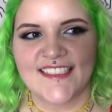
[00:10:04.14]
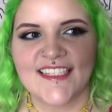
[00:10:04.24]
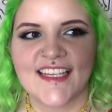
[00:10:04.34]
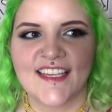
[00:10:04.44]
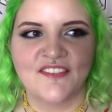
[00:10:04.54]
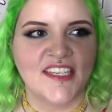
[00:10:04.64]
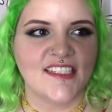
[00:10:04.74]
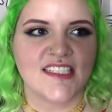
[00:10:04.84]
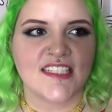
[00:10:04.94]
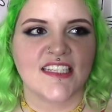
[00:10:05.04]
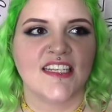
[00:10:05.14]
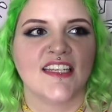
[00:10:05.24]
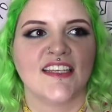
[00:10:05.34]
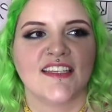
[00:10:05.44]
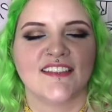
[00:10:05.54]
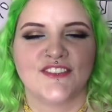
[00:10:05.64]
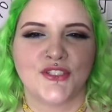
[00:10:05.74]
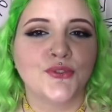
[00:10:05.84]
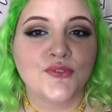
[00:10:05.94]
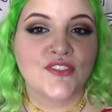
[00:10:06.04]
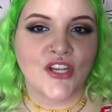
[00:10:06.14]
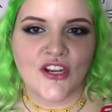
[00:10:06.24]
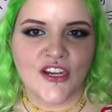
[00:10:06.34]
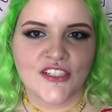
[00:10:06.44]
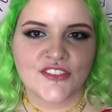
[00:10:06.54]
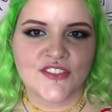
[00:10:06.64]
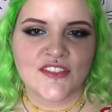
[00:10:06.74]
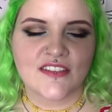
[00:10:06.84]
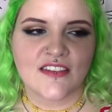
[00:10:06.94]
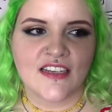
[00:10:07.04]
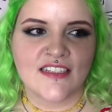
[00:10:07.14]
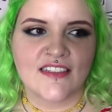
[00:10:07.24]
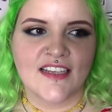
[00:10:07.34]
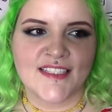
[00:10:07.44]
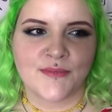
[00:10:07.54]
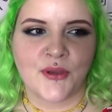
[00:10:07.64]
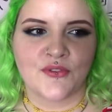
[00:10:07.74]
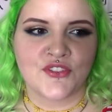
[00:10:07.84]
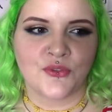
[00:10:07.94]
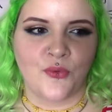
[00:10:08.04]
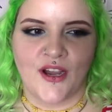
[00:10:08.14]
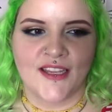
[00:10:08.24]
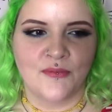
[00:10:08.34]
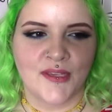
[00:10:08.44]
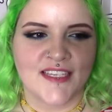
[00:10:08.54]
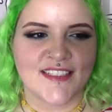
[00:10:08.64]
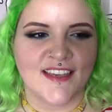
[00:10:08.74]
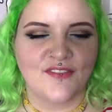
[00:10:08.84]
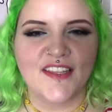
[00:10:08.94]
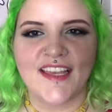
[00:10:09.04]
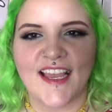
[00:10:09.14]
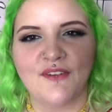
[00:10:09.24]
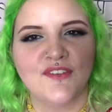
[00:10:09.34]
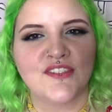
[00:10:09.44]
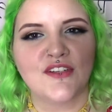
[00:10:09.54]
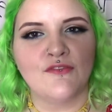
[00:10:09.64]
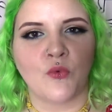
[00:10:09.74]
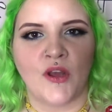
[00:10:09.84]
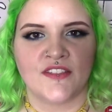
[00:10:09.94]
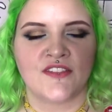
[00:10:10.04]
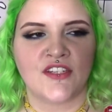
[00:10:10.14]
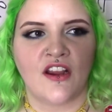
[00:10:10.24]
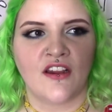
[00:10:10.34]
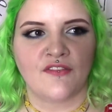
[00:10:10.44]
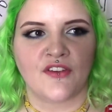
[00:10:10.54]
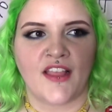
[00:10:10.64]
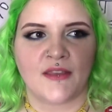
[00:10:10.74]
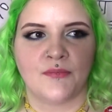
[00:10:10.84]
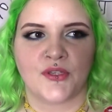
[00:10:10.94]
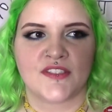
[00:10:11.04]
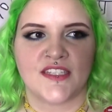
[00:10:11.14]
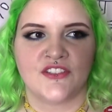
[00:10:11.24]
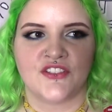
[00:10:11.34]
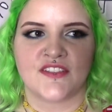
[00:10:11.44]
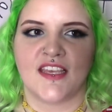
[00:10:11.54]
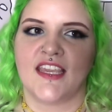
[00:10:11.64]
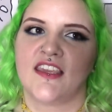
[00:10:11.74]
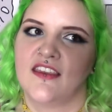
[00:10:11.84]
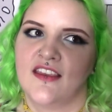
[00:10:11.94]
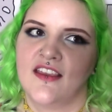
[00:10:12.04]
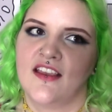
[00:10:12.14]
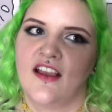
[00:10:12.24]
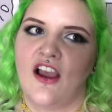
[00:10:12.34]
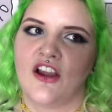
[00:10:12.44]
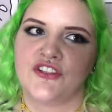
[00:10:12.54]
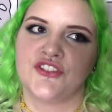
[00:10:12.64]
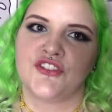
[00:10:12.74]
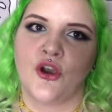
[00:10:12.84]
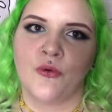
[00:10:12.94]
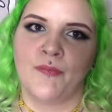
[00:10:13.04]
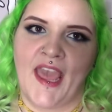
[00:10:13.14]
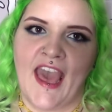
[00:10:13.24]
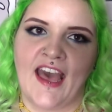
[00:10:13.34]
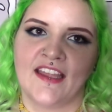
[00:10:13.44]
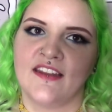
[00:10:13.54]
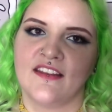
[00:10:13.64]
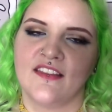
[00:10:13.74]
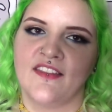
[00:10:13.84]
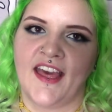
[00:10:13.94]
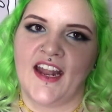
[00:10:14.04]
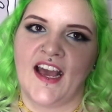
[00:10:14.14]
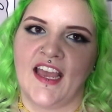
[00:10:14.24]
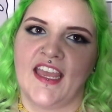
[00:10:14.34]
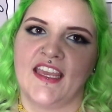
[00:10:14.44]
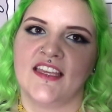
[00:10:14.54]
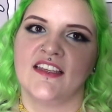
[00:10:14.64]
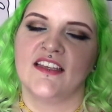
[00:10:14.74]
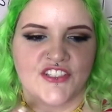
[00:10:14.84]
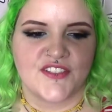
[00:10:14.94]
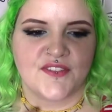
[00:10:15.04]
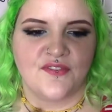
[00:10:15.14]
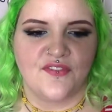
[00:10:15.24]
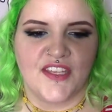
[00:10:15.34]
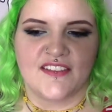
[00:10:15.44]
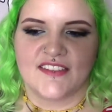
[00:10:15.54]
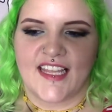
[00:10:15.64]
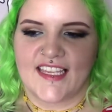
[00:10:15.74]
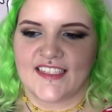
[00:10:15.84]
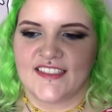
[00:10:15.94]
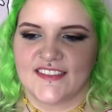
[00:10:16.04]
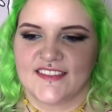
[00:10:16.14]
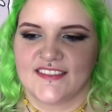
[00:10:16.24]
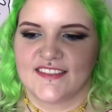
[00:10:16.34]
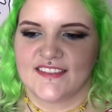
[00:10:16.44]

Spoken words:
did give it 2 stars as opposed to 1 because I feel like I reserve 1 star for like books that just like are so bad that I just feel like a